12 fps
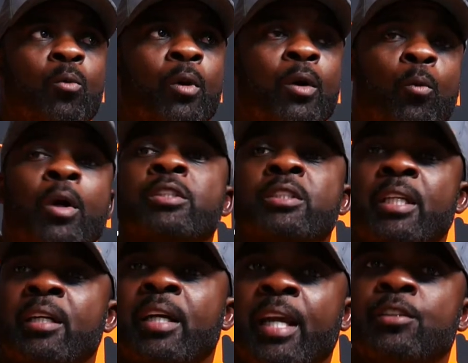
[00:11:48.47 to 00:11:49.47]
We're
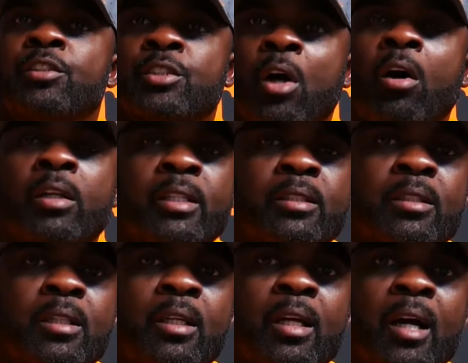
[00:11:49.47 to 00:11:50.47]
still installing
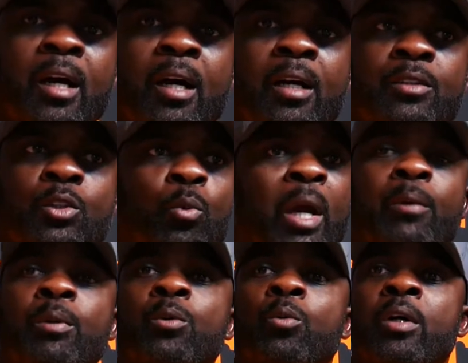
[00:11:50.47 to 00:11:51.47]
the way
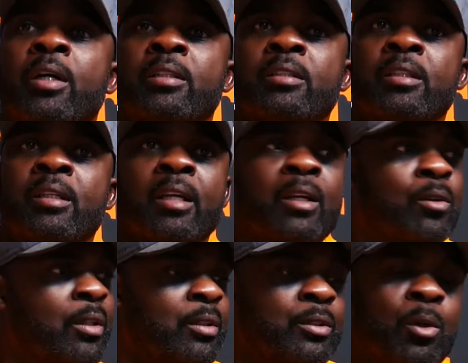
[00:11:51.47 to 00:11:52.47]
we would
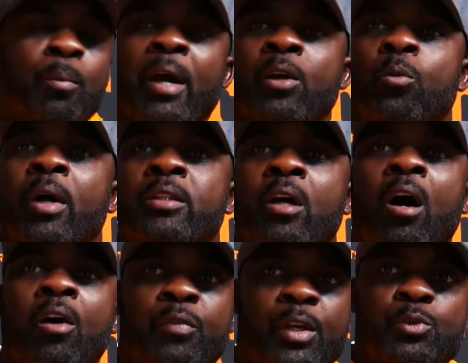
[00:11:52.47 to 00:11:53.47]
no matter what the
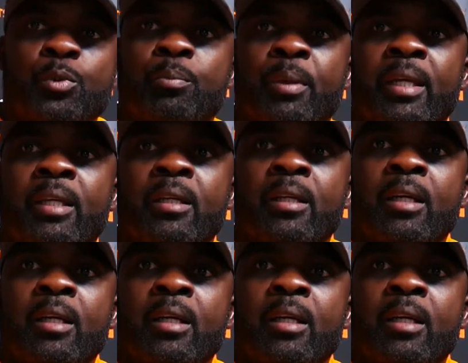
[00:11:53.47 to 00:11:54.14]
offense would be.